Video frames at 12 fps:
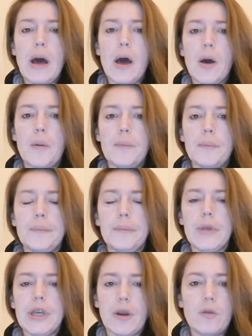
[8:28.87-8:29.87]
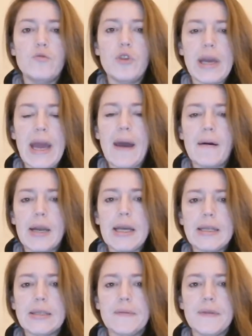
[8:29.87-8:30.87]
Um, you know,
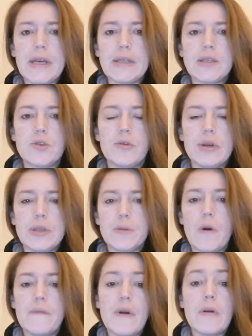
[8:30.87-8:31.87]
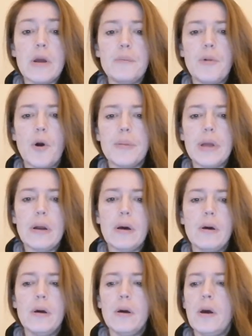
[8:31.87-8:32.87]
recountings of their stories were very popular
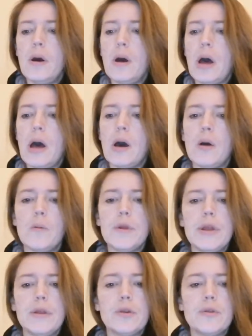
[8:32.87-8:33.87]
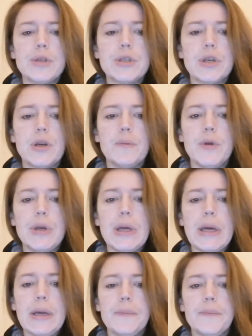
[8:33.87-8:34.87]
uh, within the Christian community.